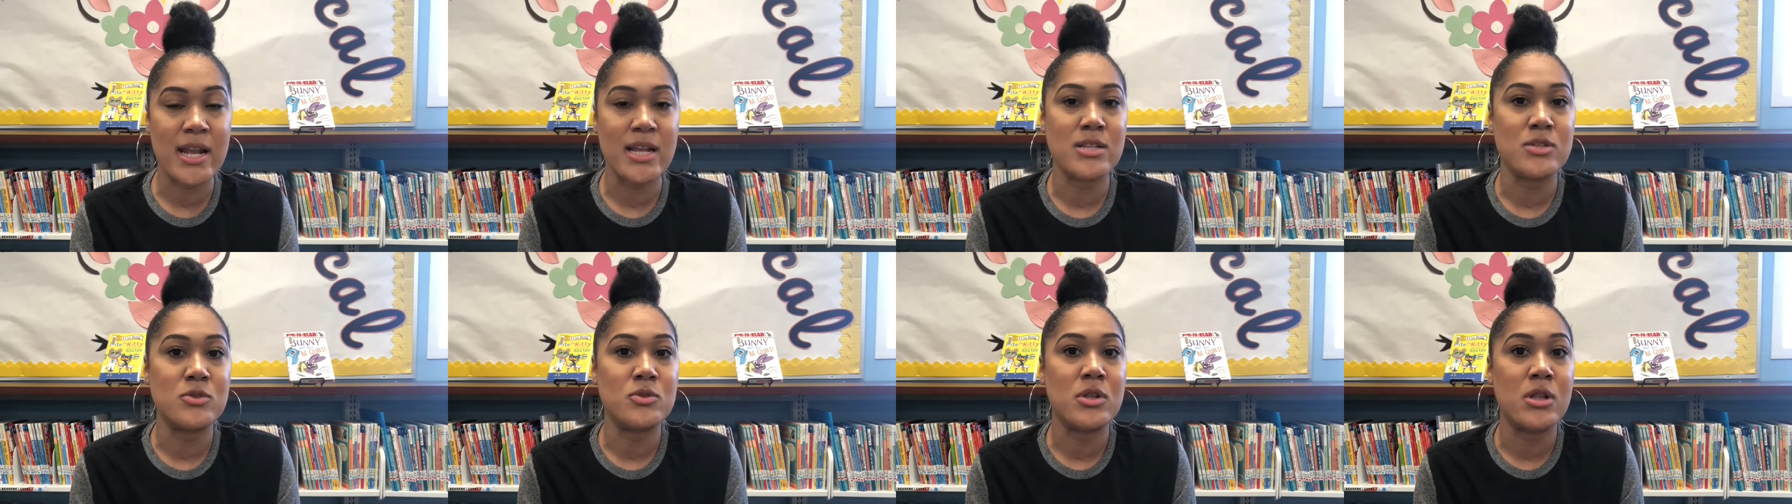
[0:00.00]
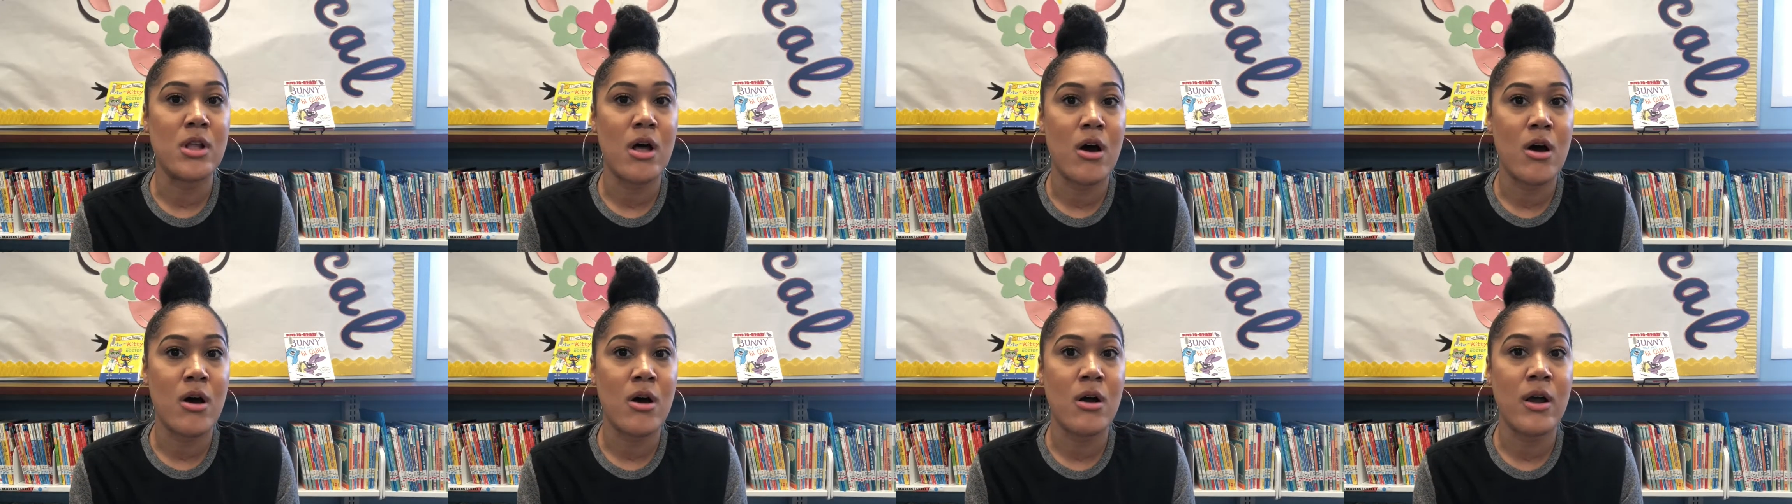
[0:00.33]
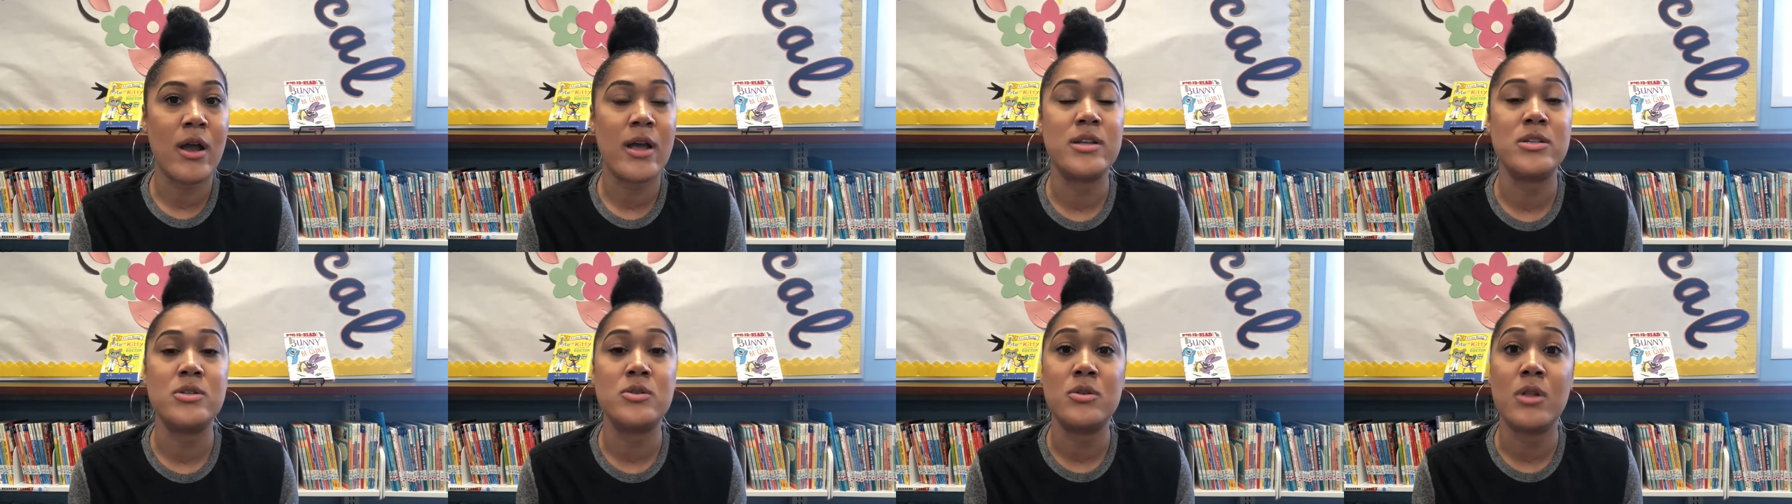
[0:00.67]
as long
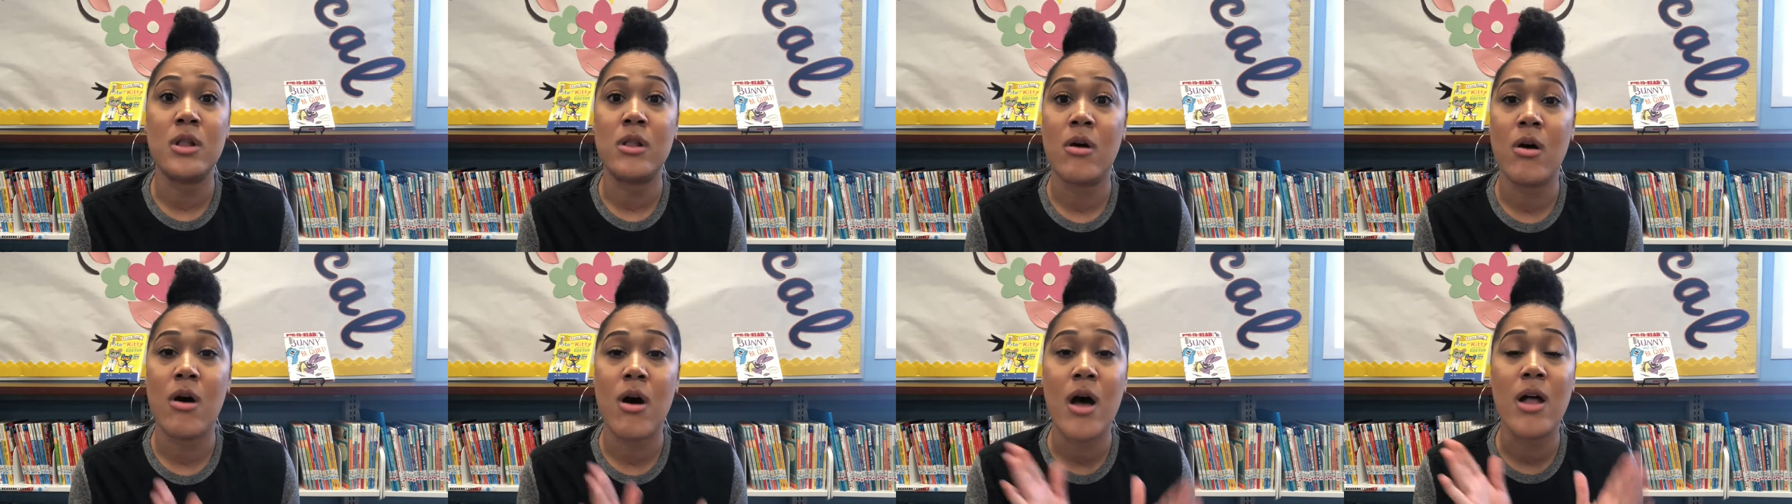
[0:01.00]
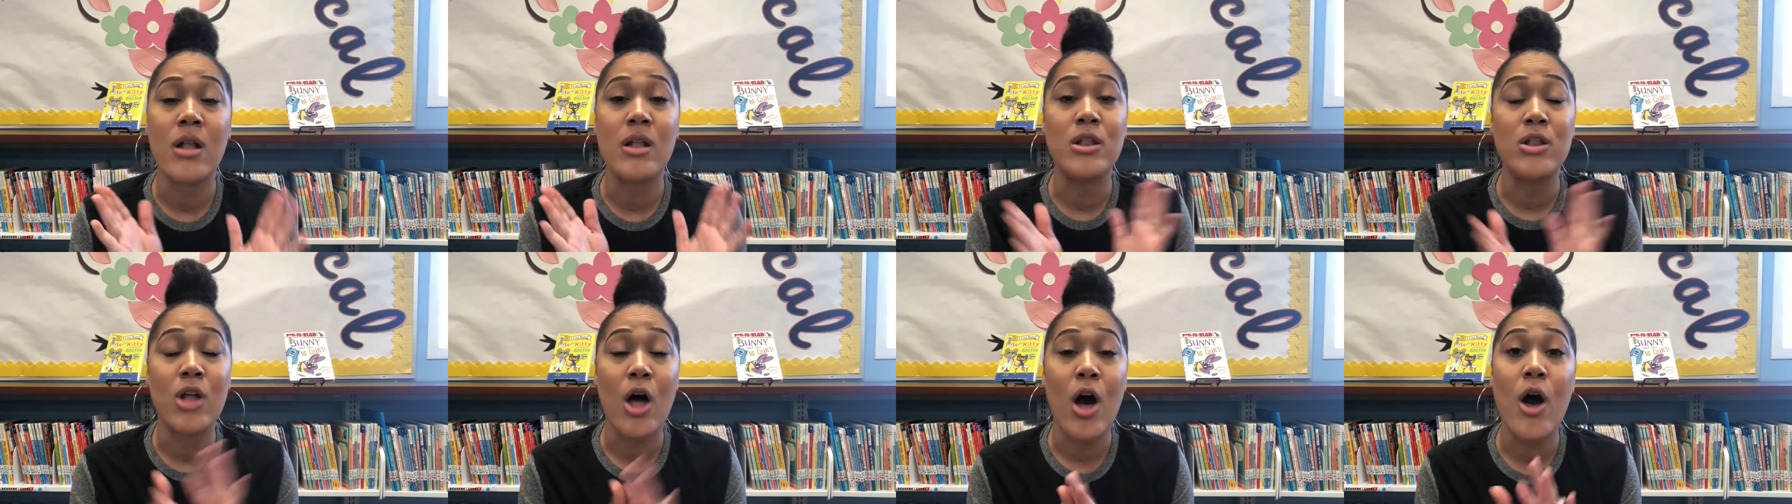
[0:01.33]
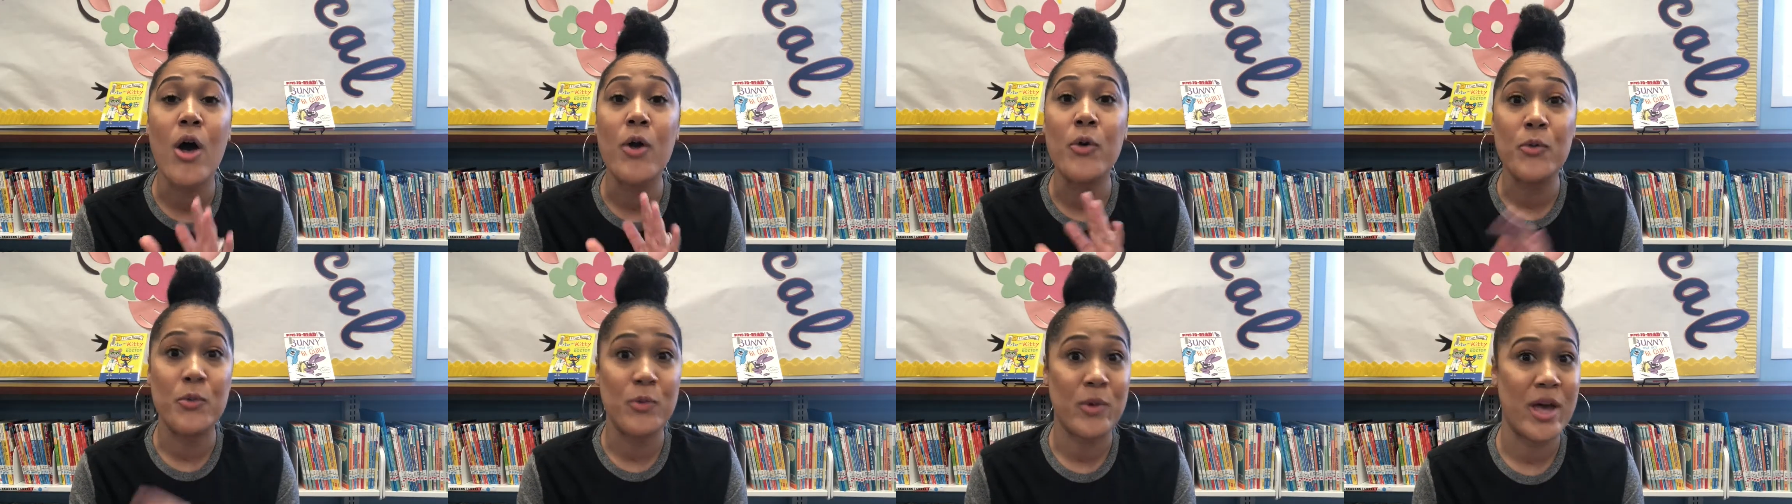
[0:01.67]
as
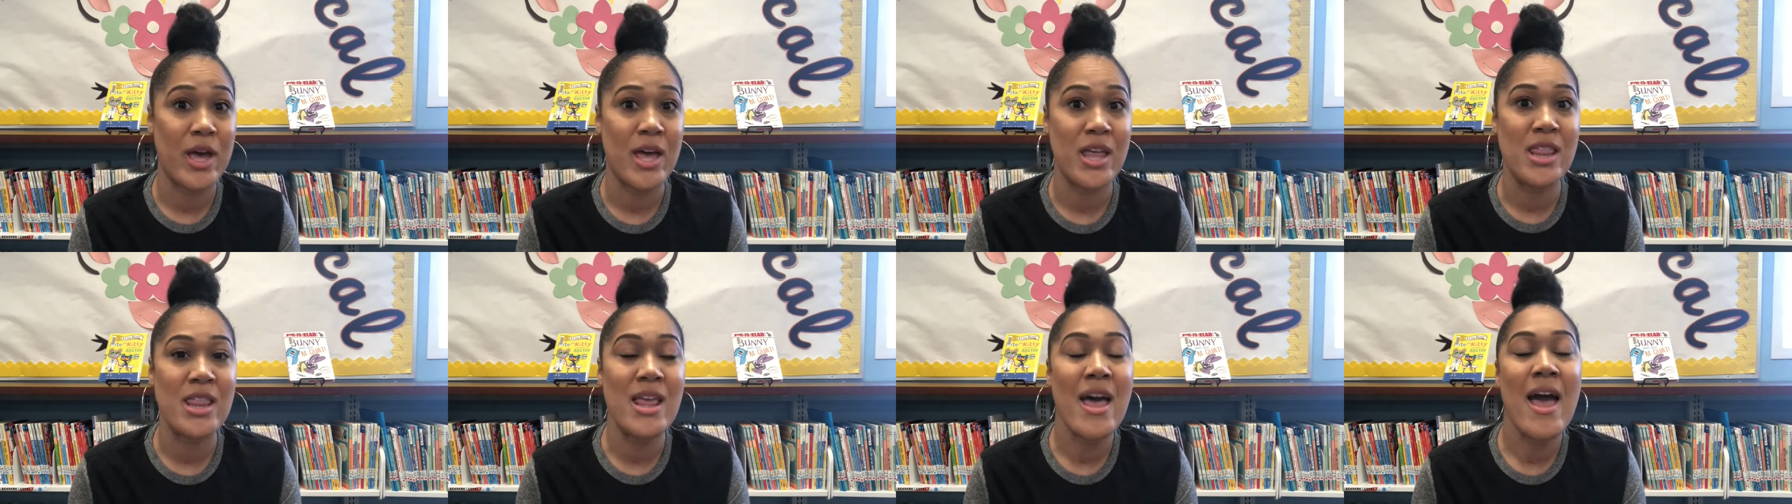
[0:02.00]
along with